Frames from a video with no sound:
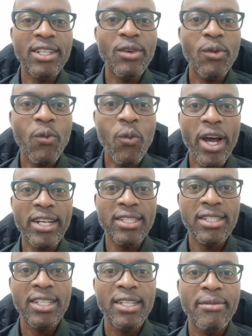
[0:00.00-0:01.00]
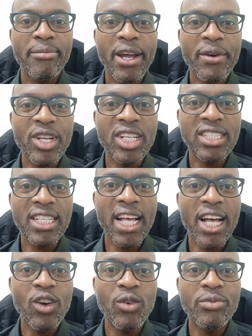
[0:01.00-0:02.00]
what barriers
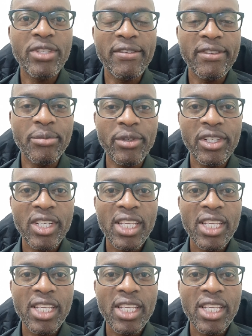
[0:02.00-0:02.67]
are observable?